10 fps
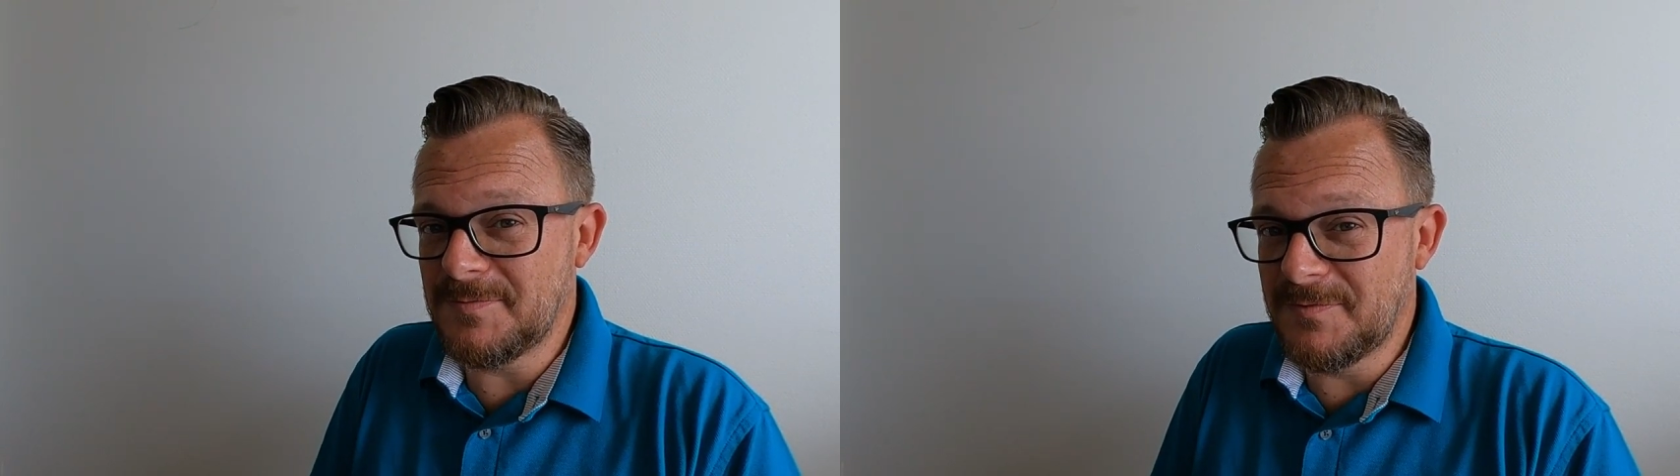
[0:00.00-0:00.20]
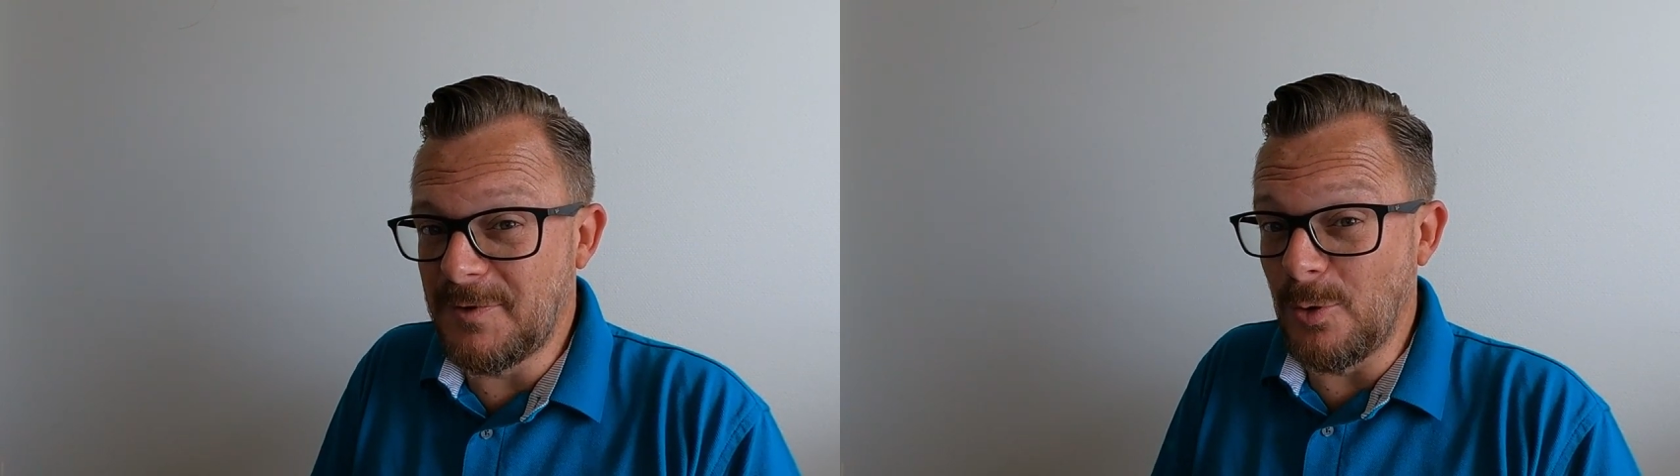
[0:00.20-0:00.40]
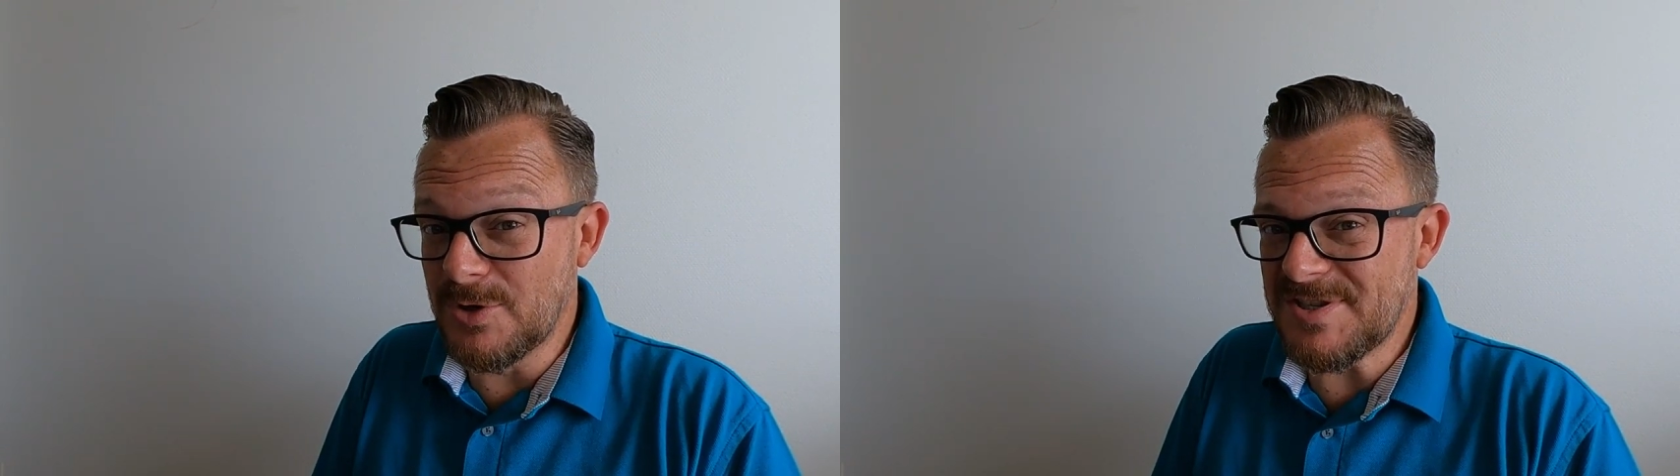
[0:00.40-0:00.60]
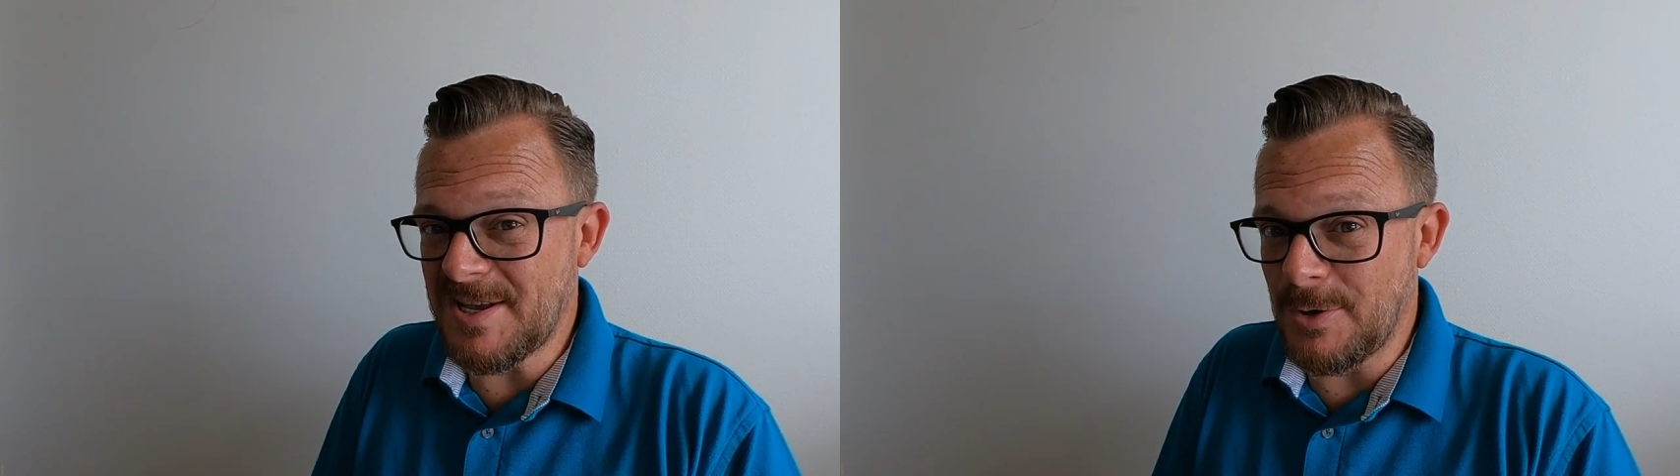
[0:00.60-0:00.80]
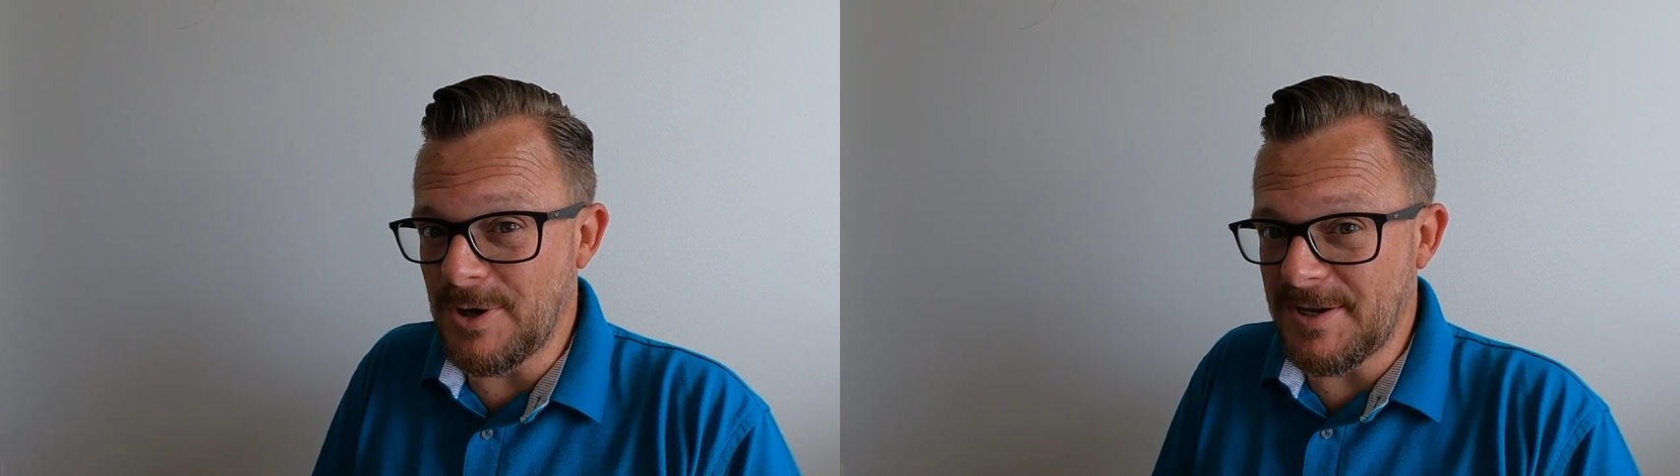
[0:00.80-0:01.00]
focus
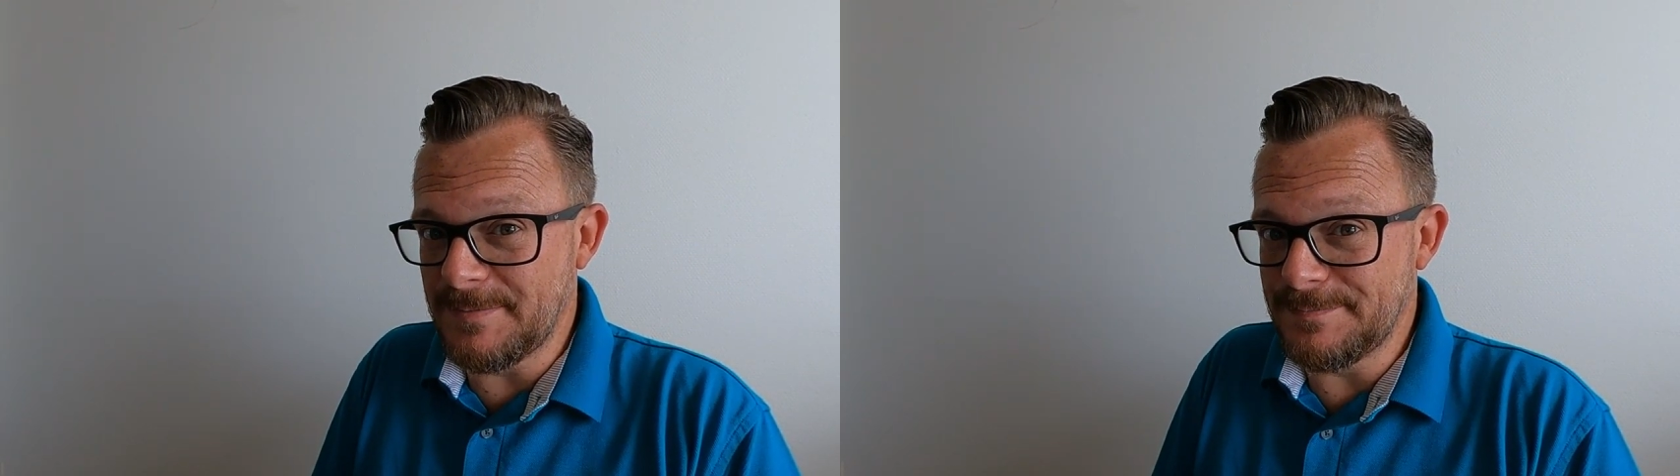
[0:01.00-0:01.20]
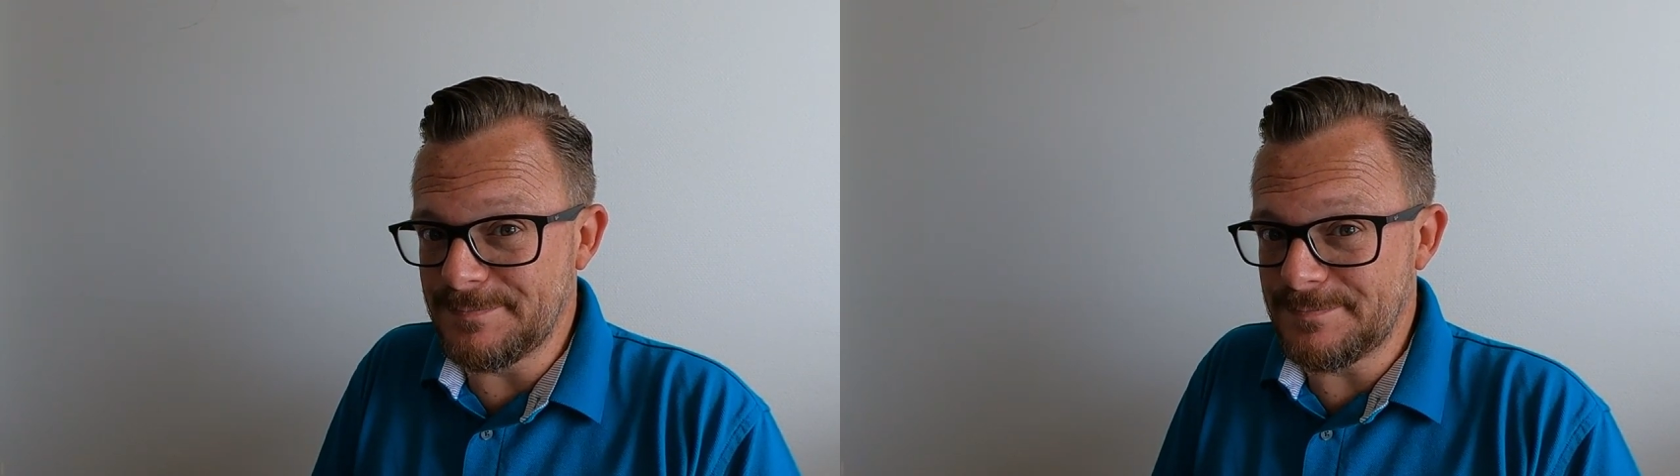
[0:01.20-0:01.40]
in on it.